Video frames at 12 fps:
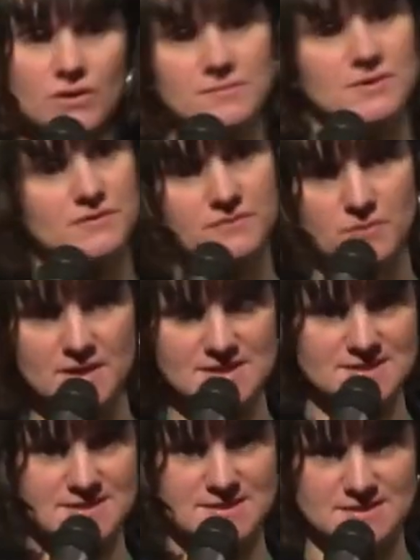of
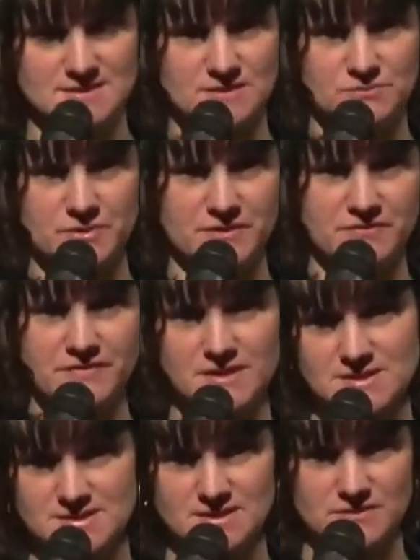crises that we are
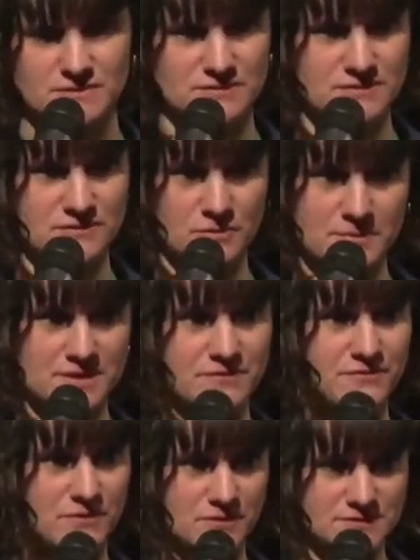facing on so many
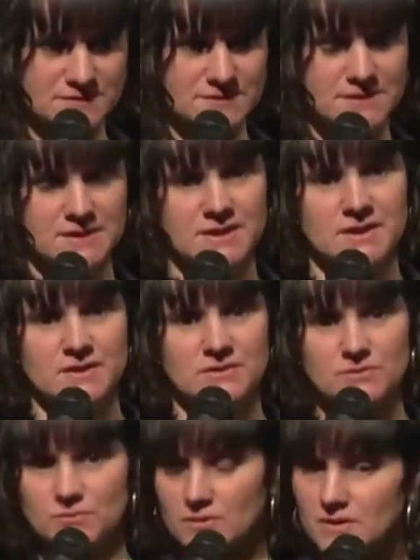fronts.
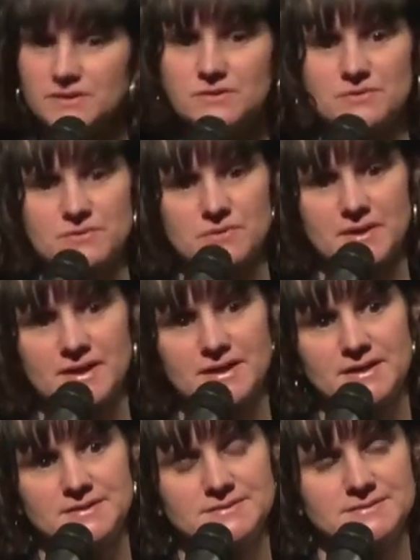The war in
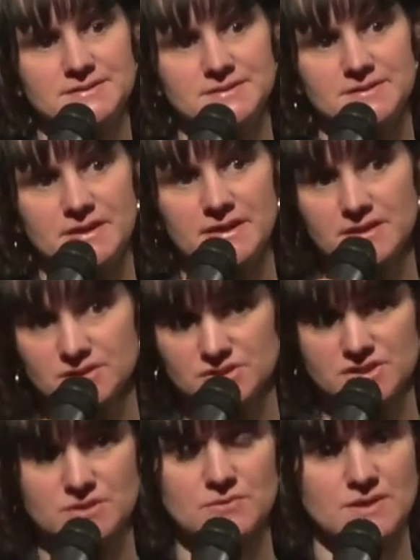Ukraine, the
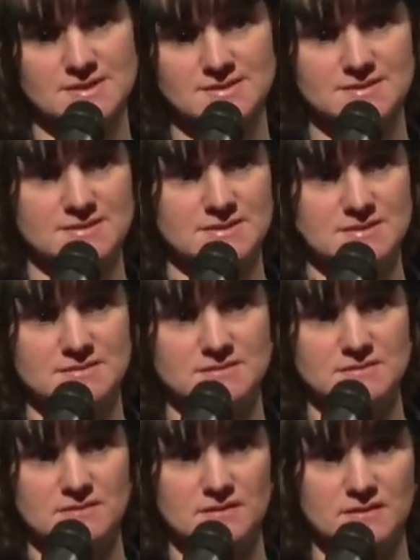energy crisis,
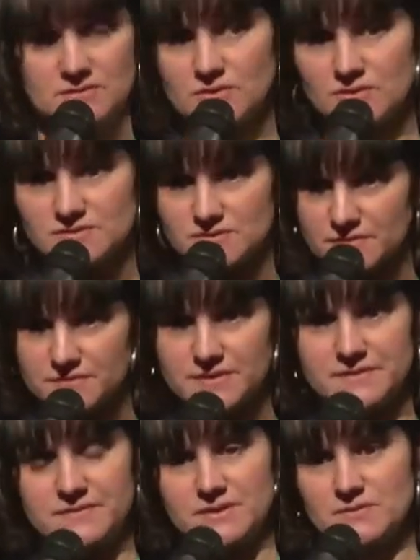the cost of
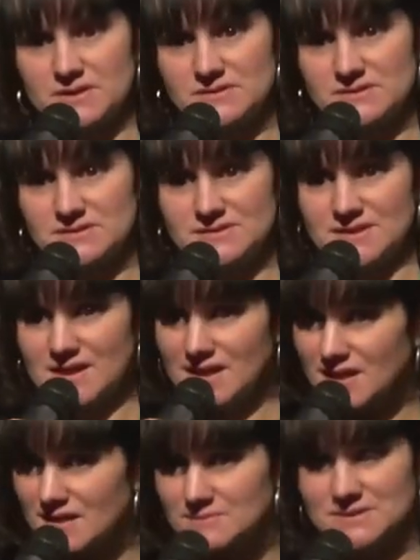living crisis, the
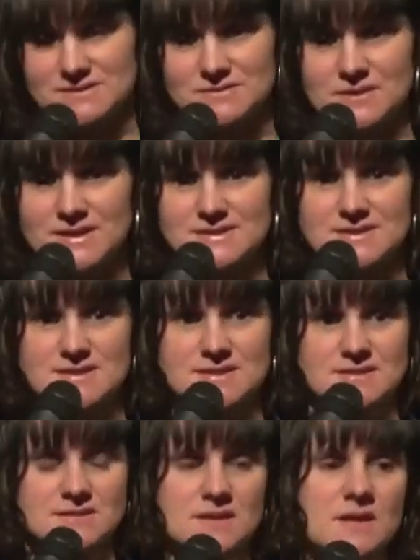climate
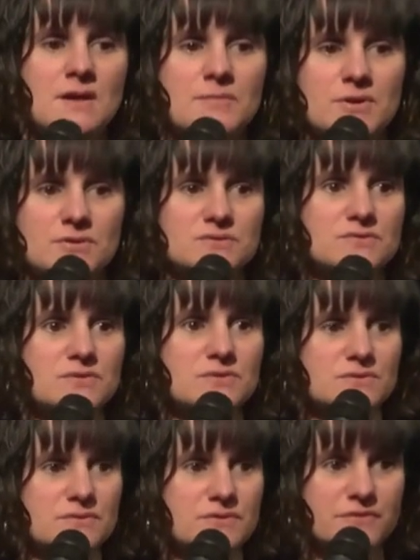crisis, but also
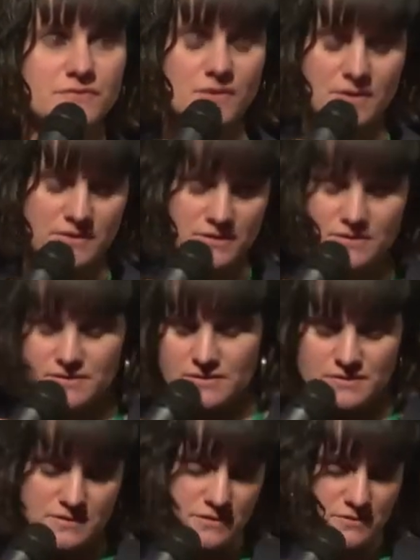
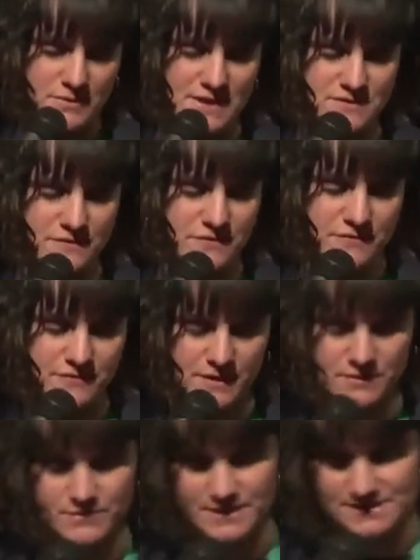the rise of the
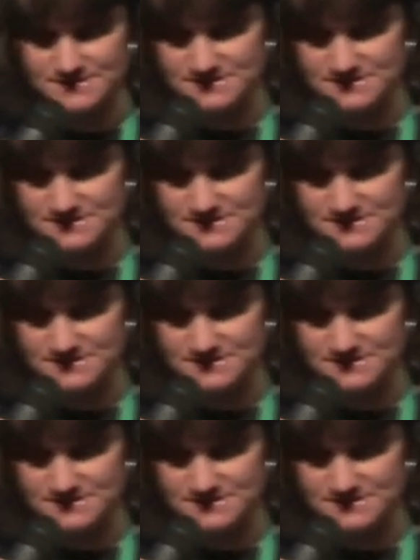far right.